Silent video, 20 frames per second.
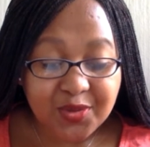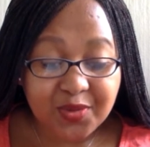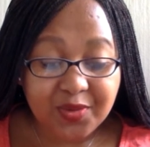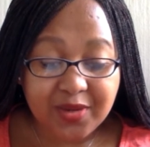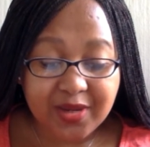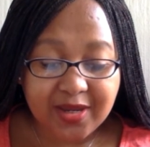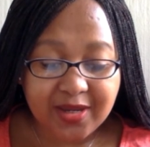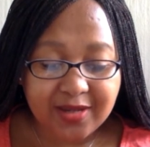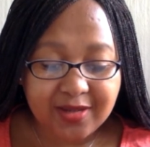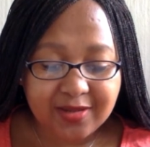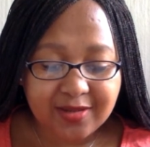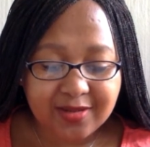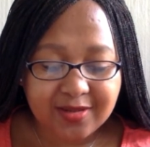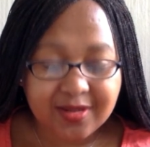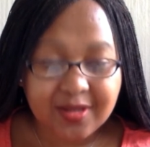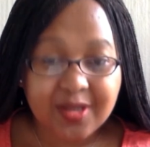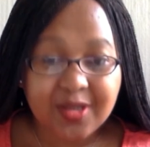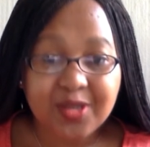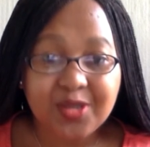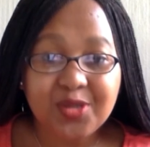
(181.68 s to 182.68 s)
grain,
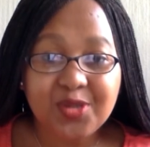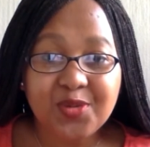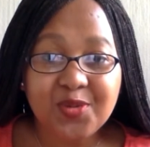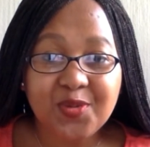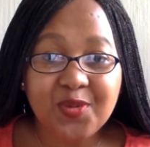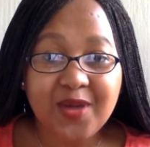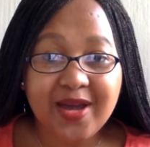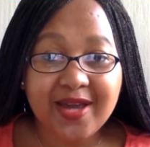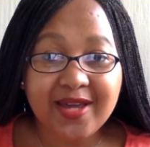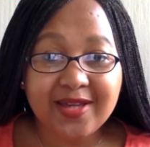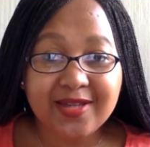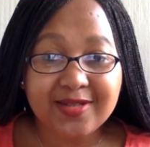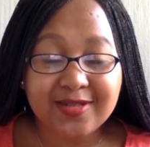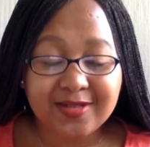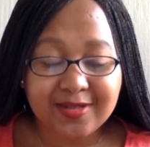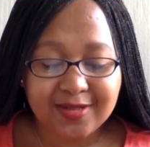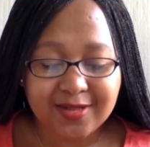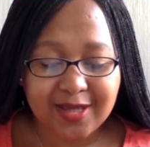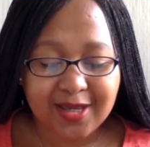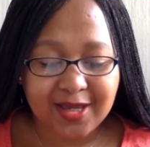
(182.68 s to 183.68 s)
new wine,
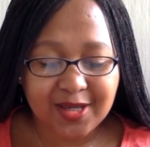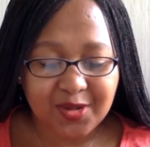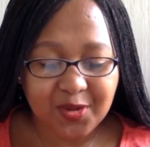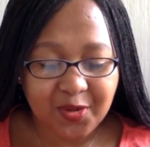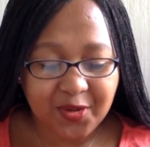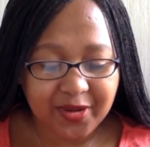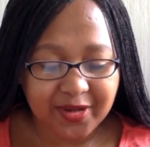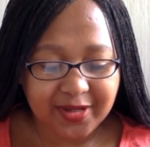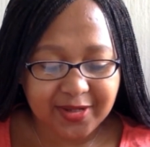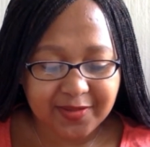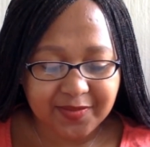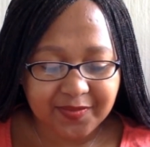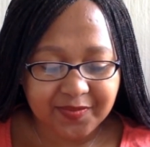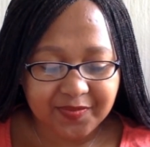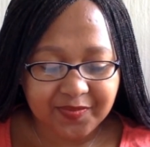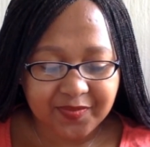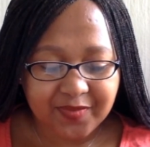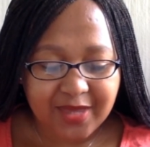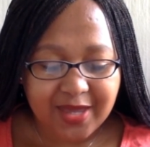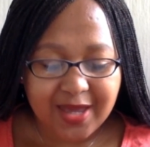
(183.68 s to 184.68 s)
and oil,
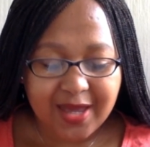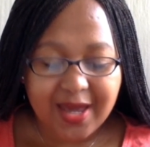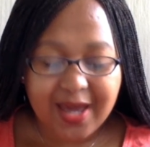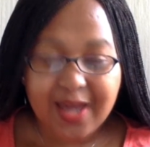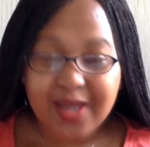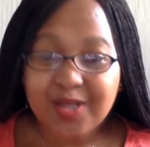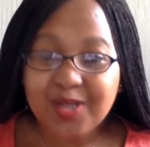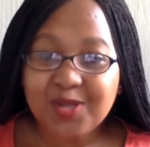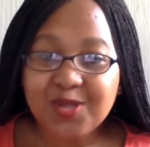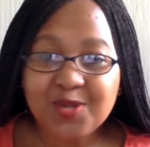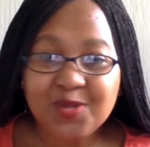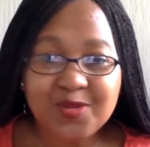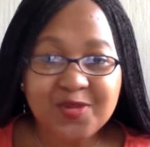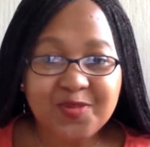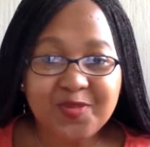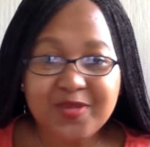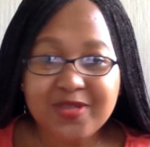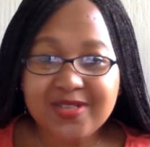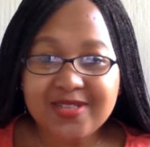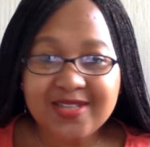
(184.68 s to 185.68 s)
and you will
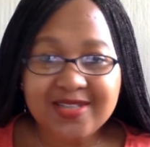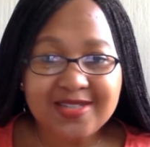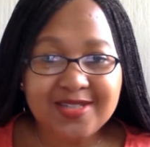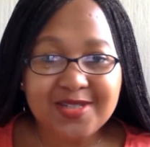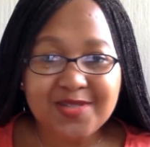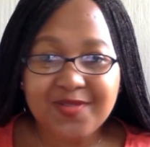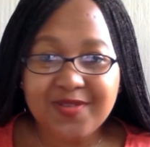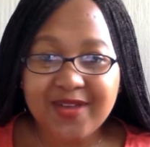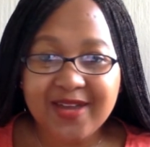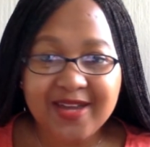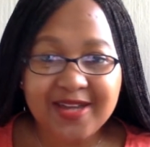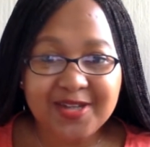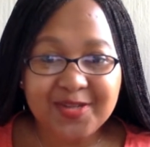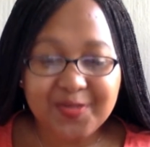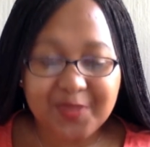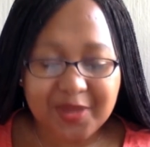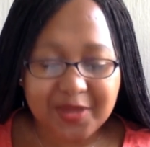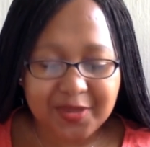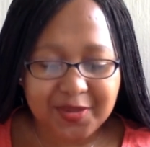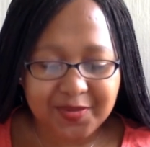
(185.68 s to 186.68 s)
be satisfied
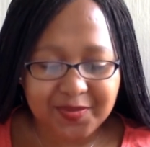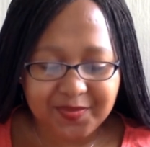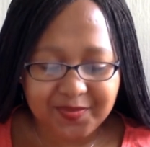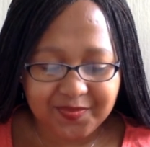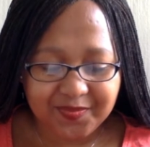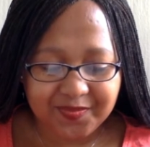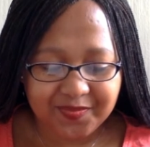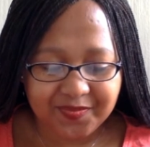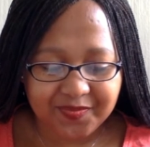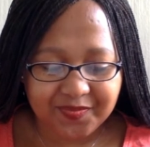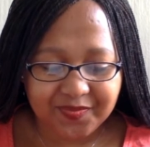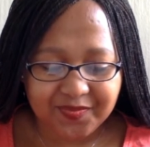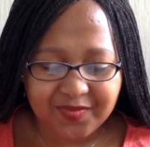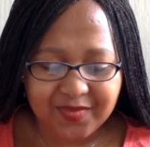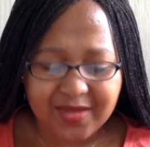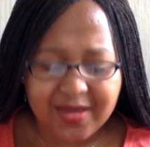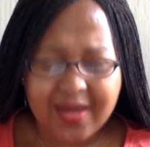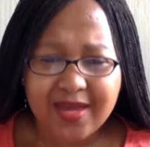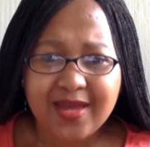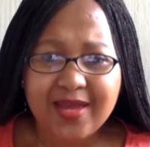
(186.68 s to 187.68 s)
by them.
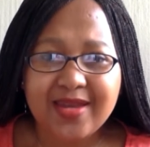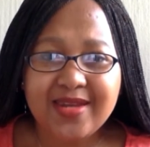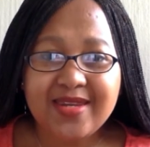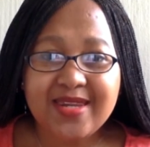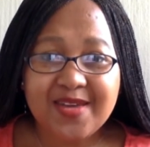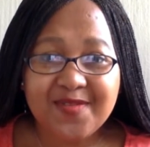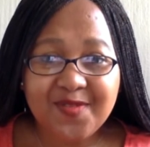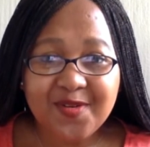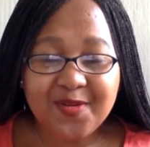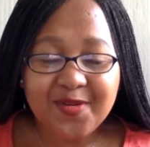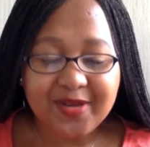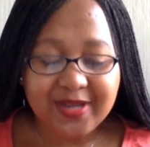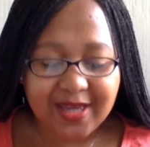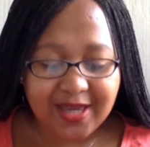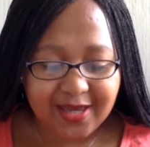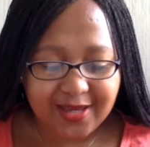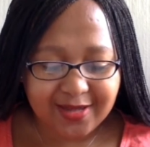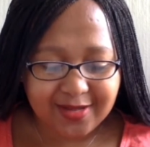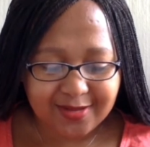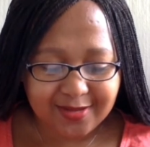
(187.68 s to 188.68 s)
Never
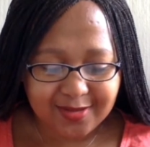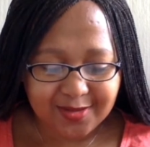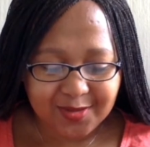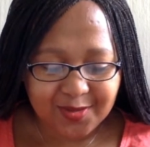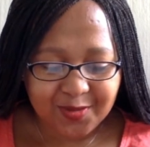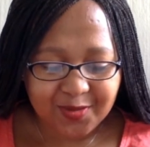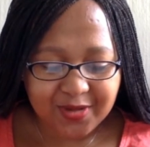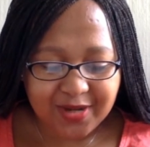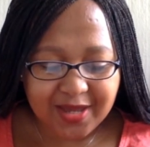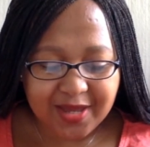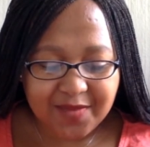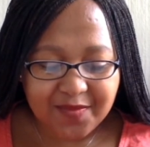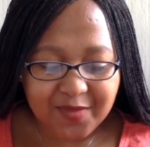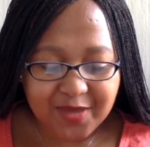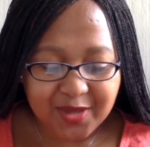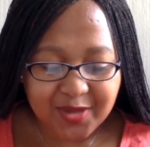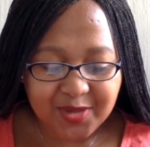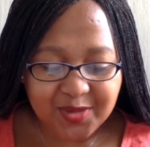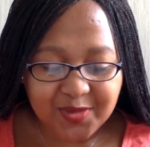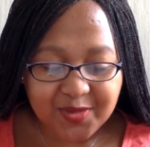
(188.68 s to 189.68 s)
again will I
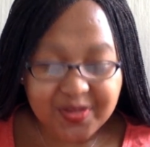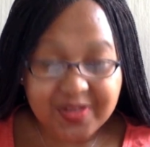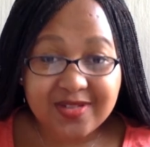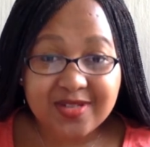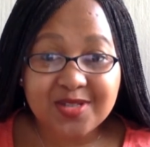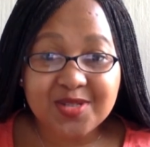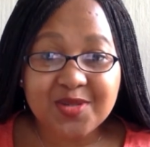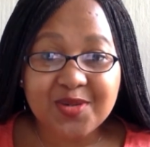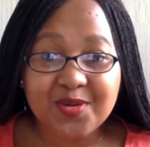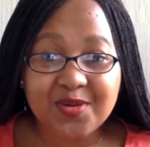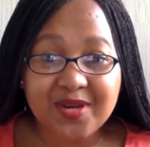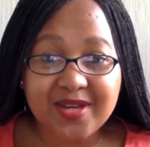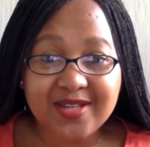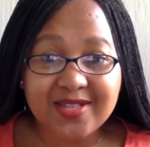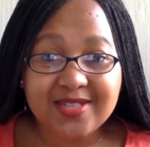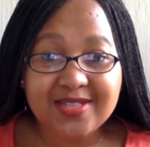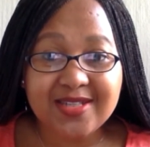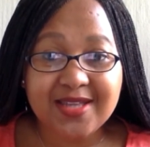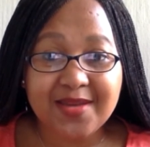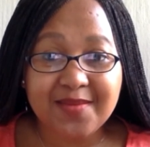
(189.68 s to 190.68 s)
make you a
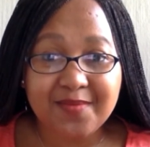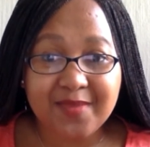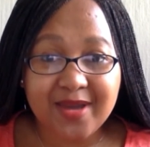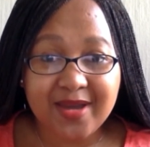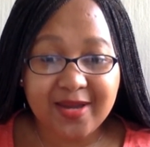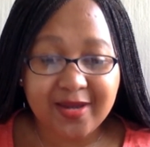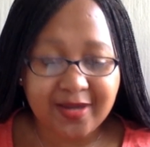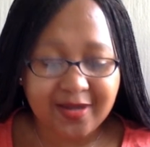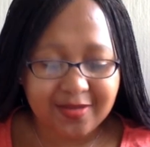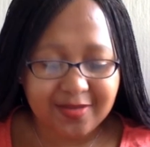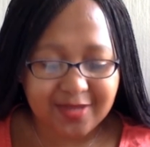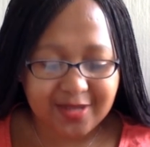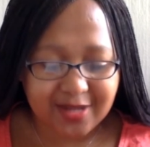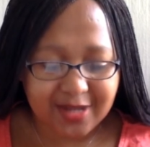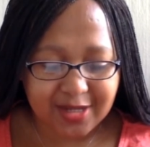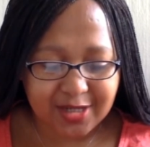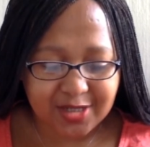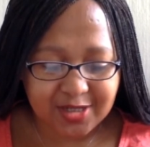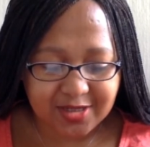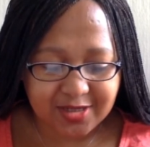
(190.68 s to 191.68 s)
disgrace among the
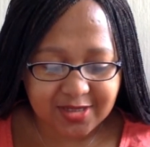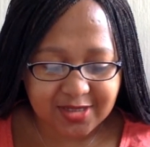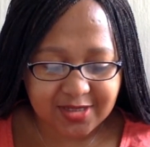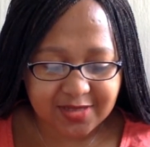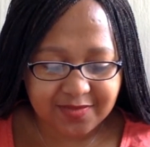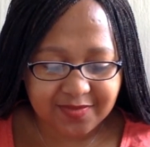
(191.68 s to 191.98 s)
nations.